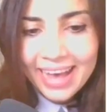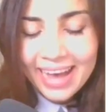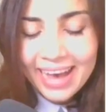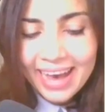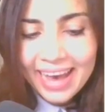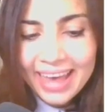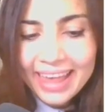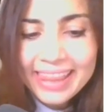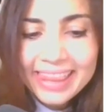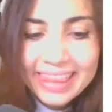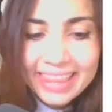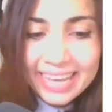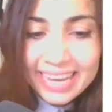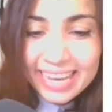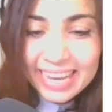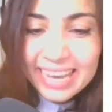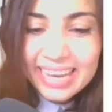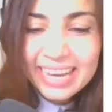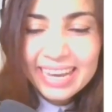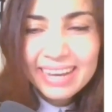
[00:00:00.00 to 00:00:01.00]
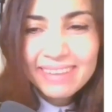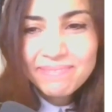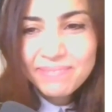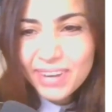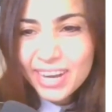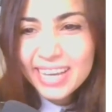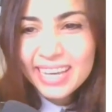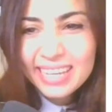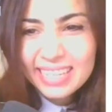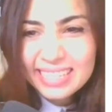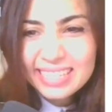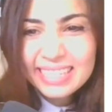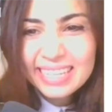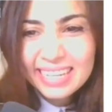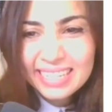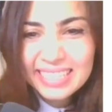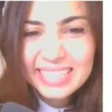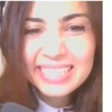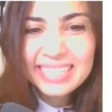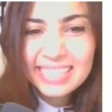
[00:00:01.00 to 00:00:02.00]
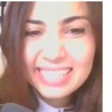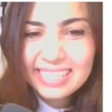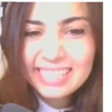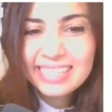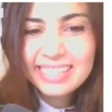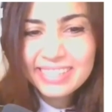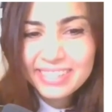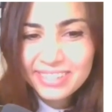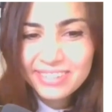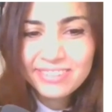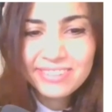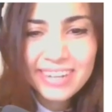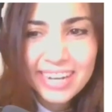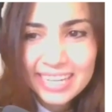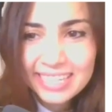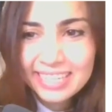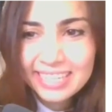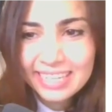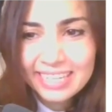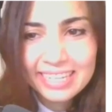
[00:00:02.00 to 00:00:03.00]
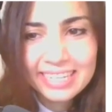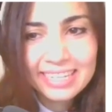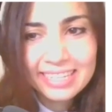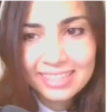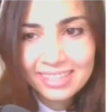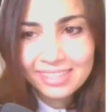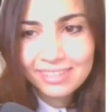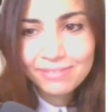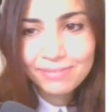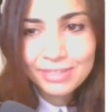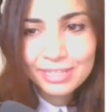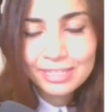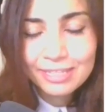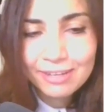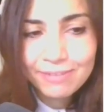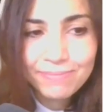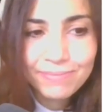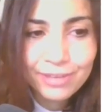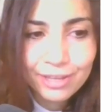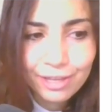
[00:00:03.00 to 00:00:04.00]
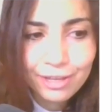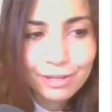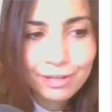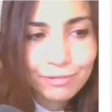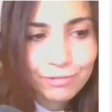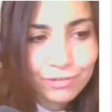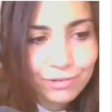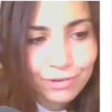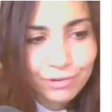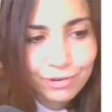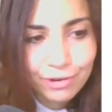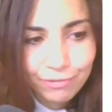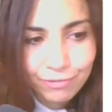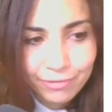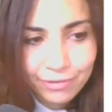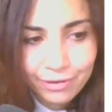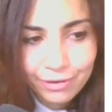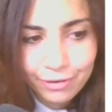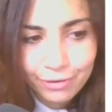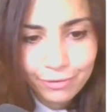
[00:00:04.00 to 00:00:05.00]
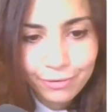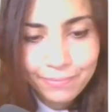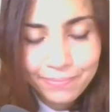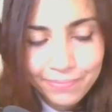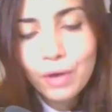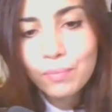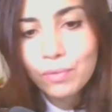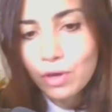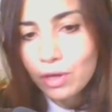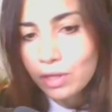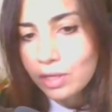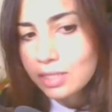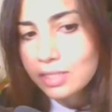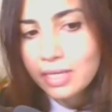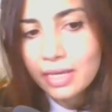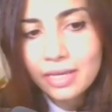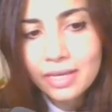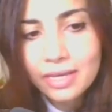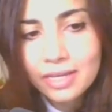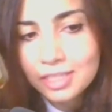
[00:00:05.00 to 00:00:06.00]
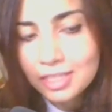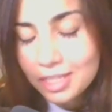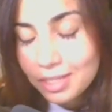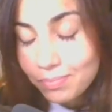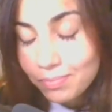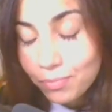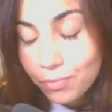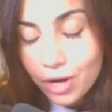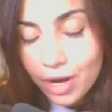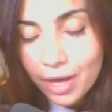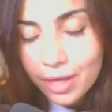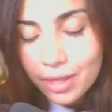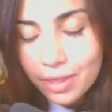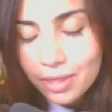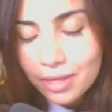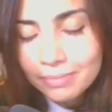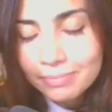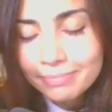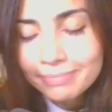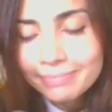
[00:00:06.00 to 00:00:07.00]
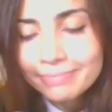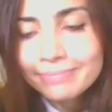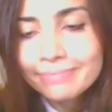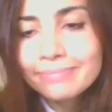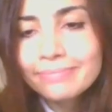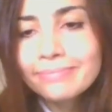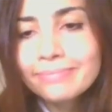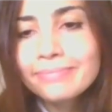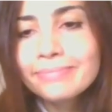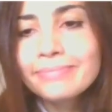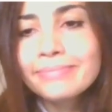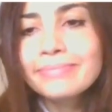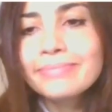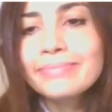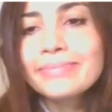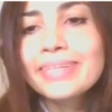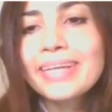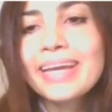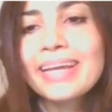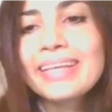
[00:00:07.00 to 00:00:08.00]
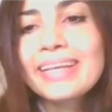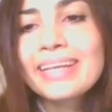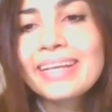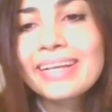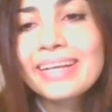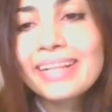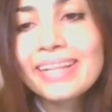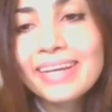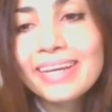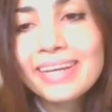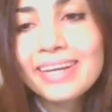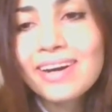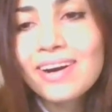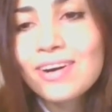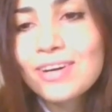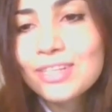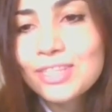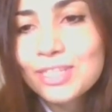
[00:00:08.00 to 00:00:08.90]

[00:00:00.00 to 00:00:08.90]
I think my extension is ready to be submitted for review. I'm gonna take a deep breath and click on